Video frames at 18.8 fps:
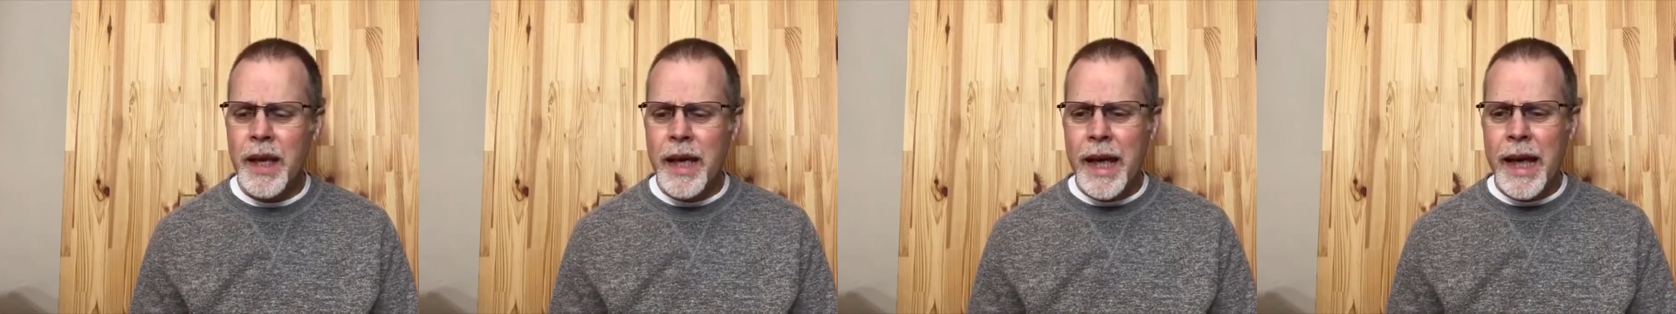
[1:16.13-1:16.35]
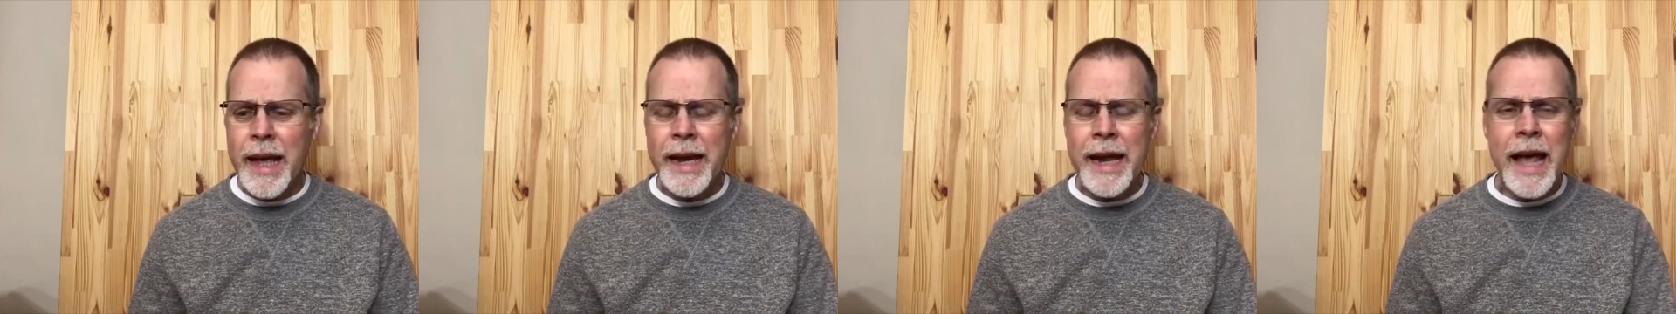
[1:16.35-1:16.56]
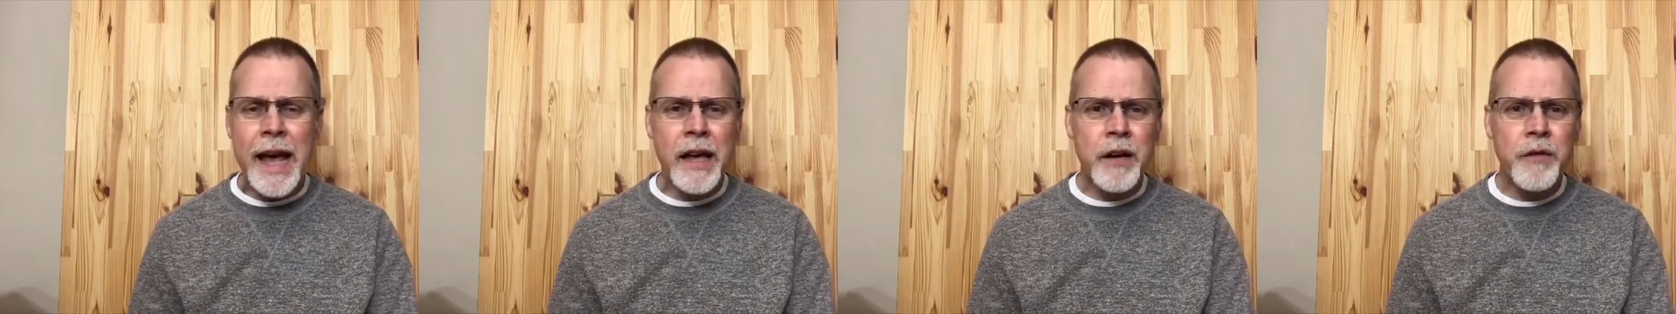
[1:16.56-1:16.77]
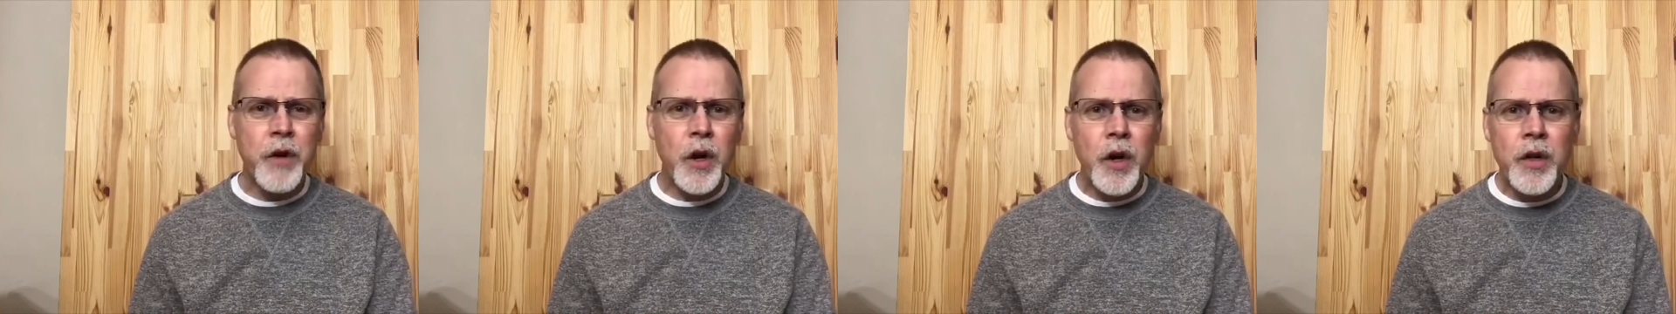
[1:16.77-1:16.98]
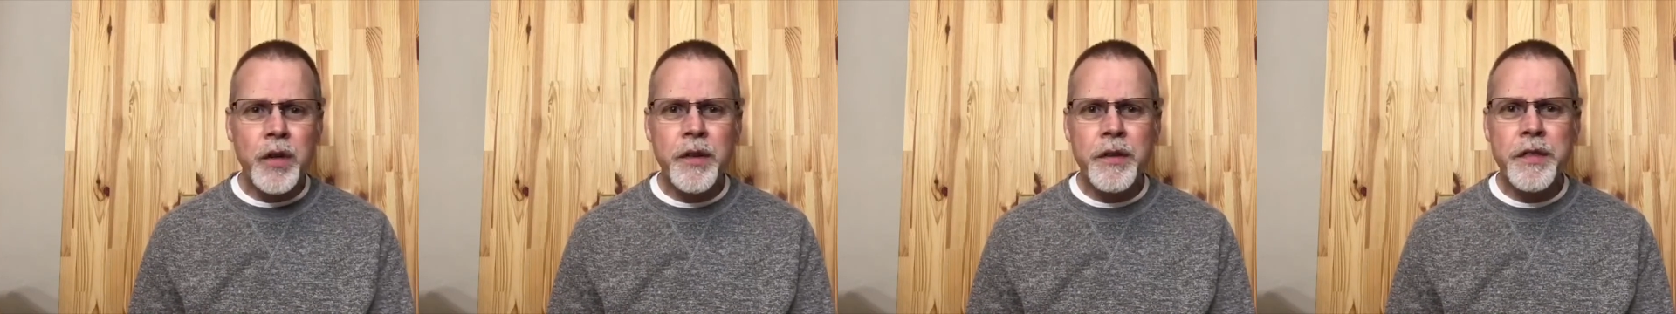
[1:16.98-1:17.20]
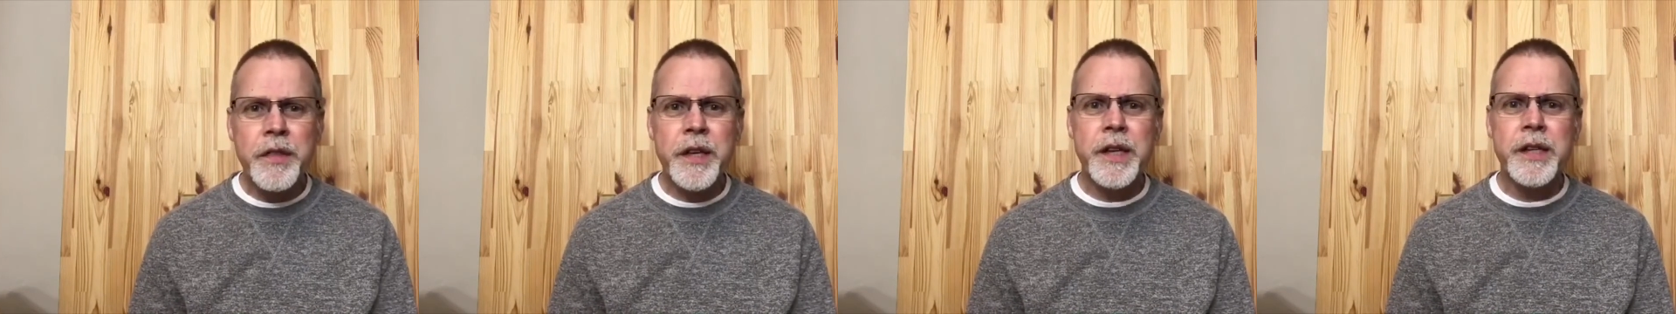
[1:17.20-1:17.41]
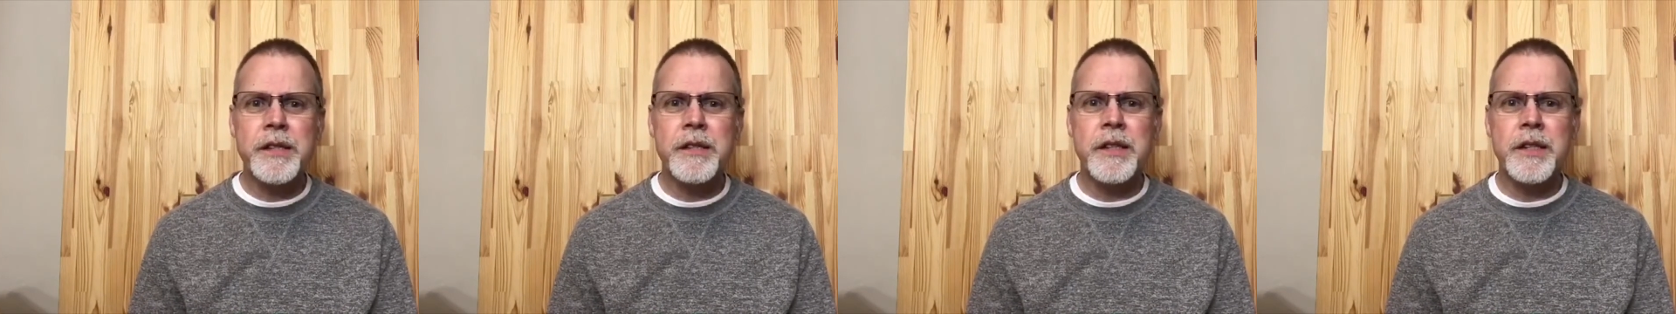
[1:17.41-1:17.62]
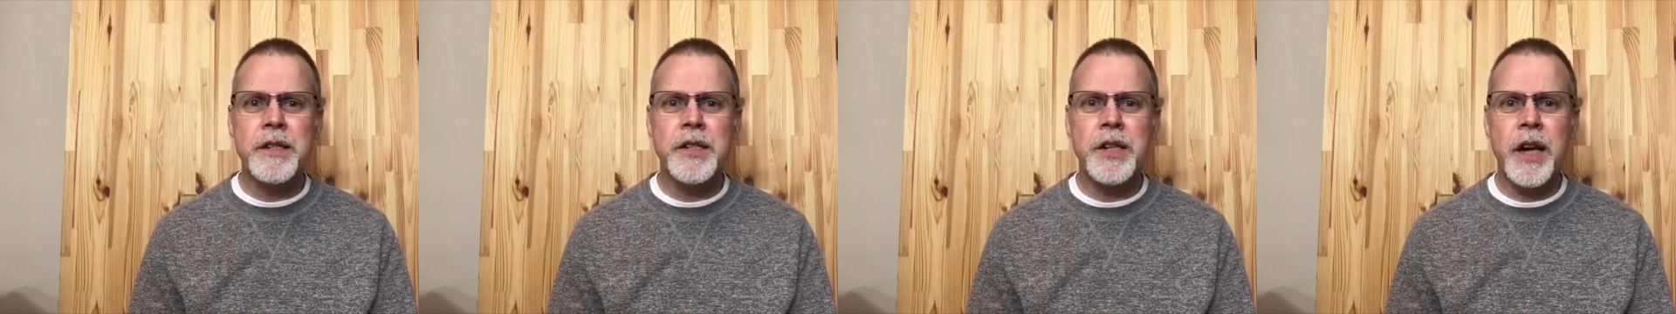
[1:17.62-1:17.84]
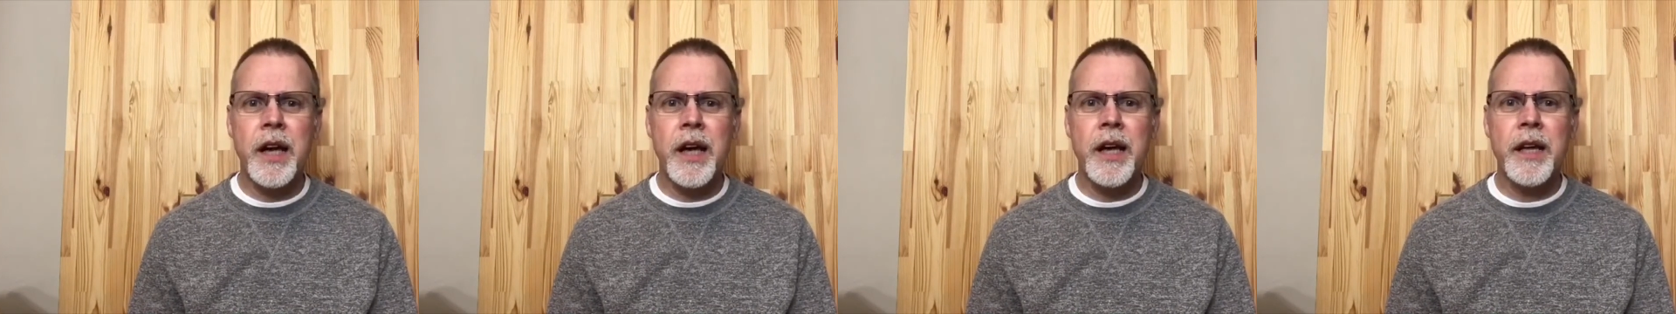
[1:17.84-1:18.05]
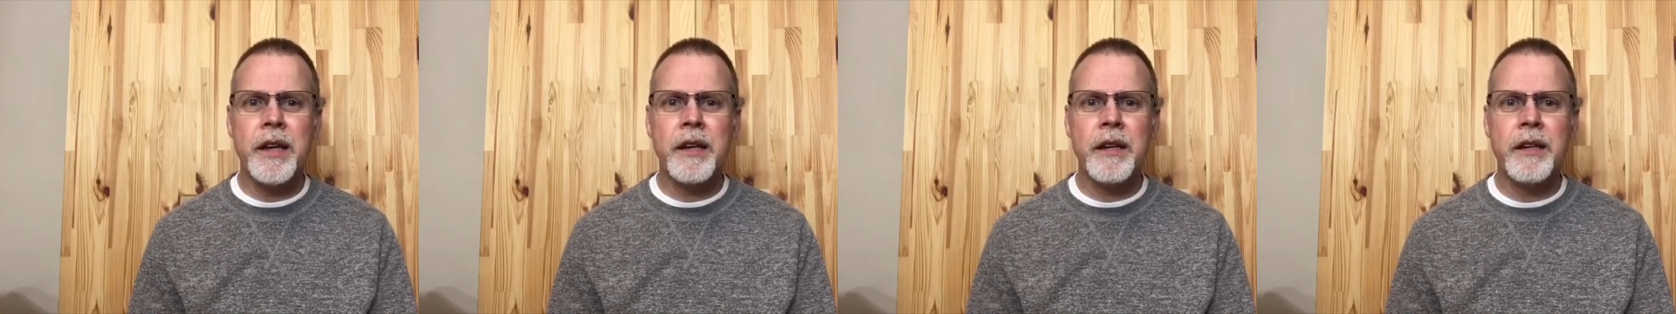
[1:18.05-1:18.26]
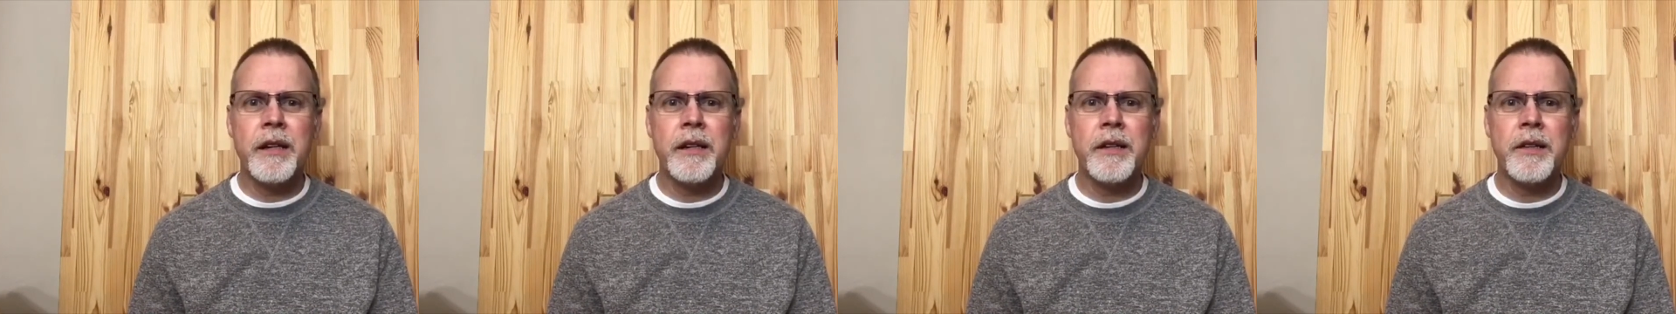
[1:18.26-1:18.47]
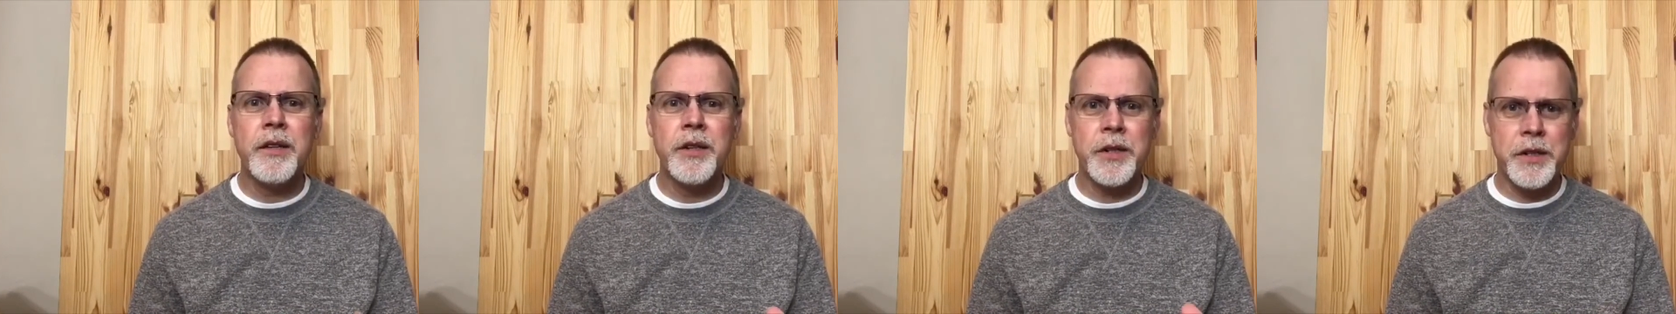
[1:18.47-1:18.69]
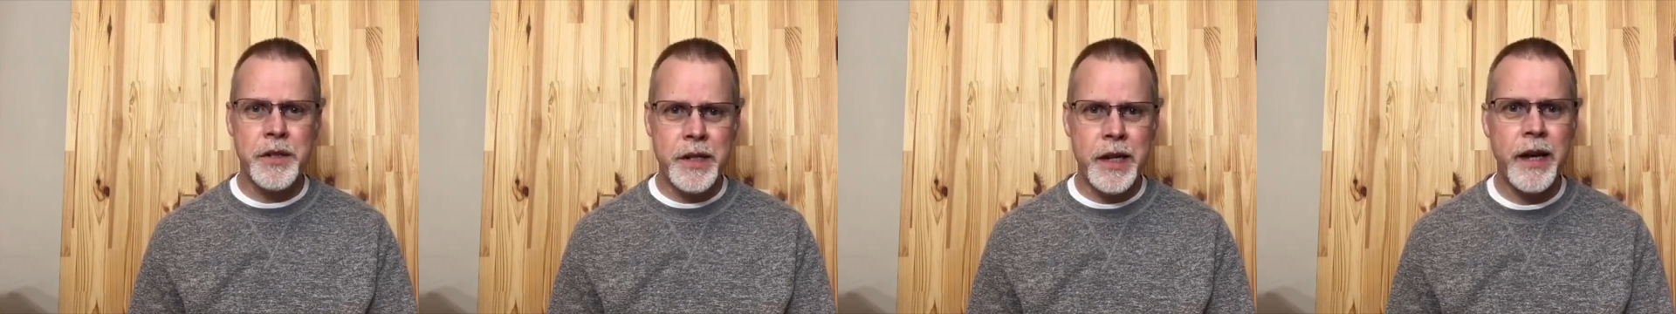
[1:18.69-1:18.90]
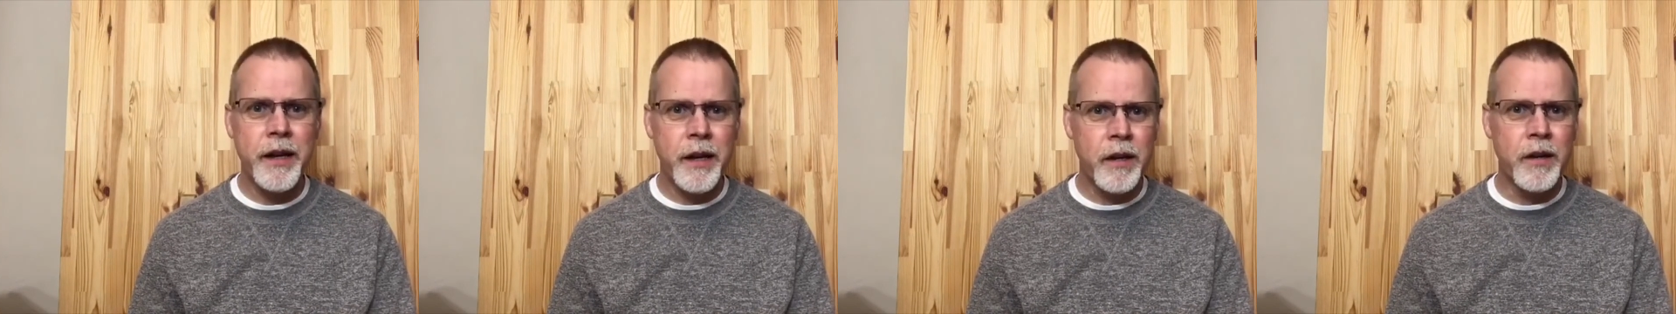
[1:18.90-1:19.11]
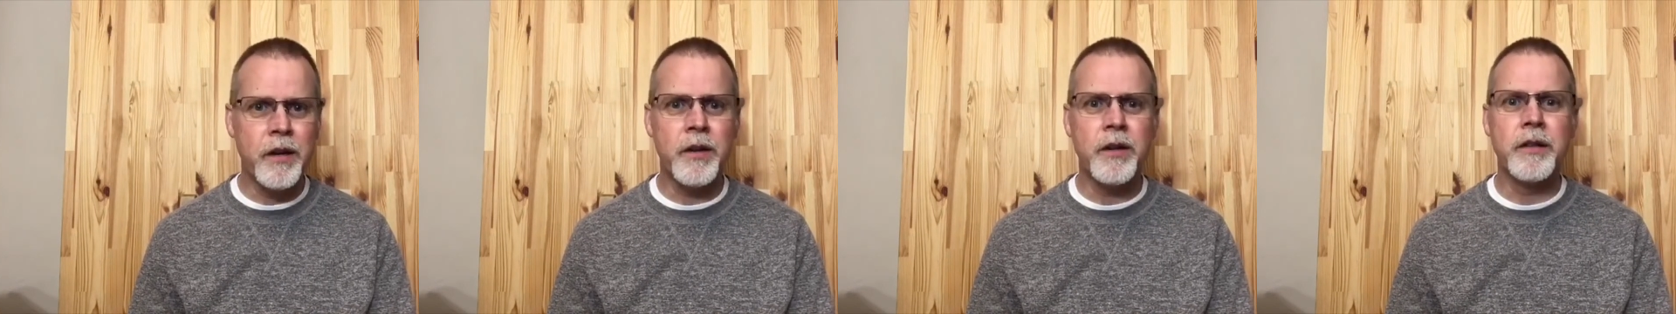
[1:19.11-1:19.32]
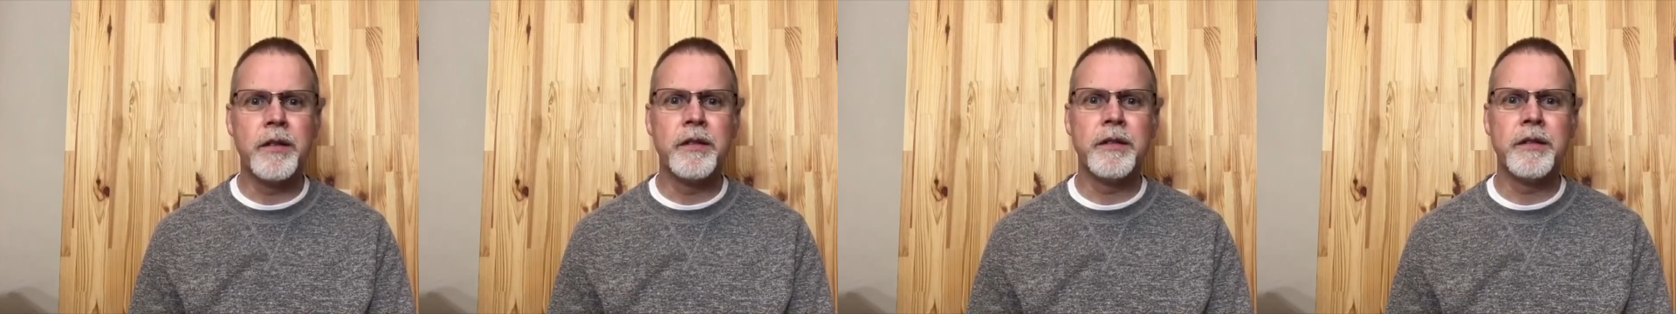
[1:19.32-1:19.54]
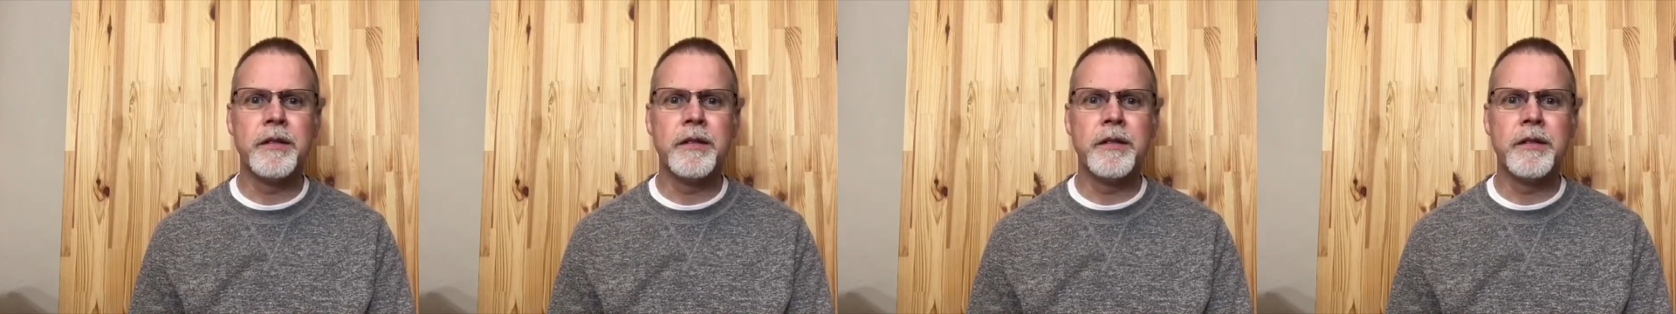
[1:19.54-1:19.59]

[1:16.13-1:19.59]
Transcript: And out of all the things that John could tell